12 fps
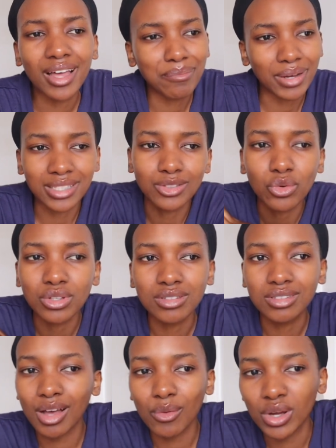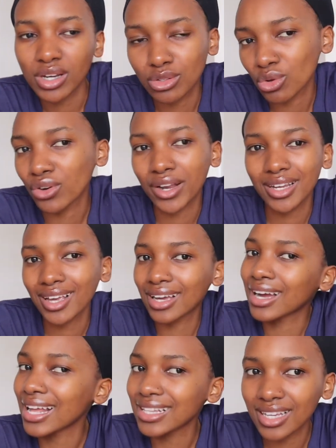but someone is already
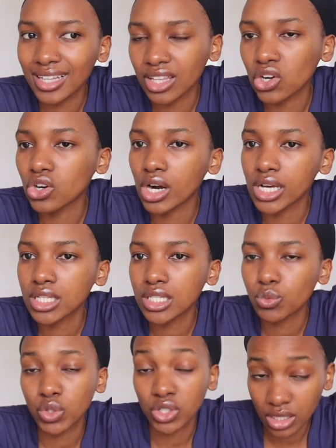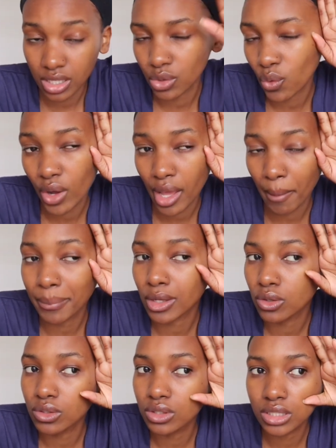cutting the grass, which is annoying
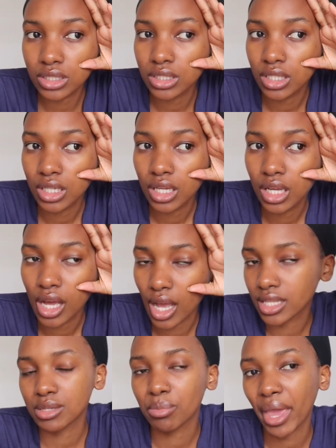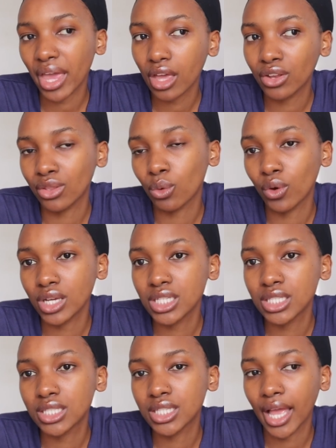because it's making
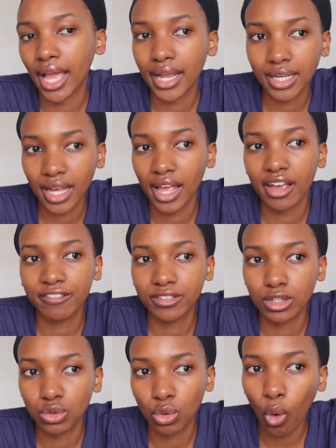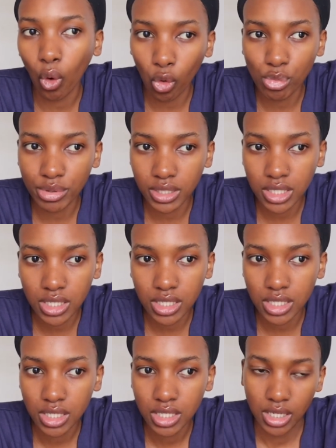noise and I have the door
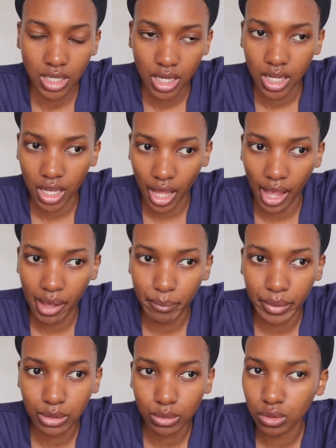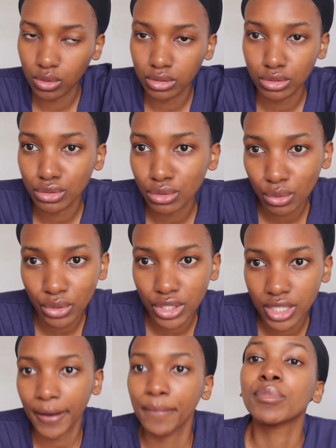opened. So
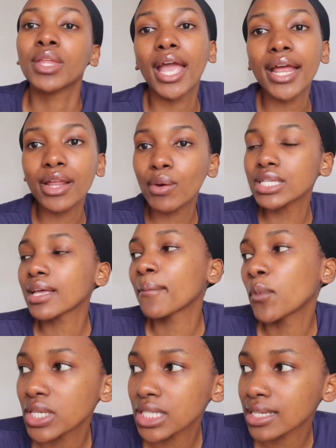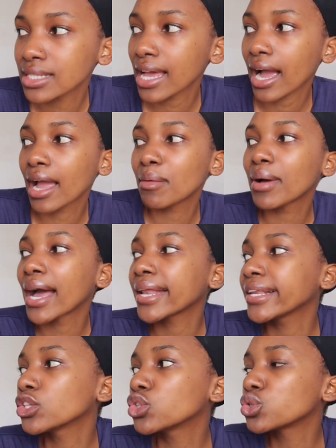yeah, anyways, I'm wasting time. I
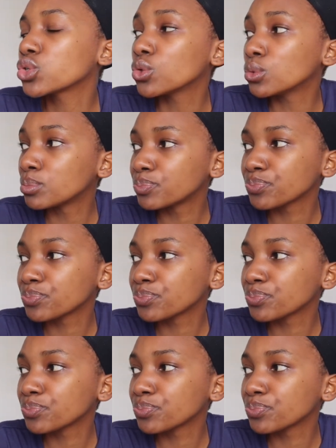need to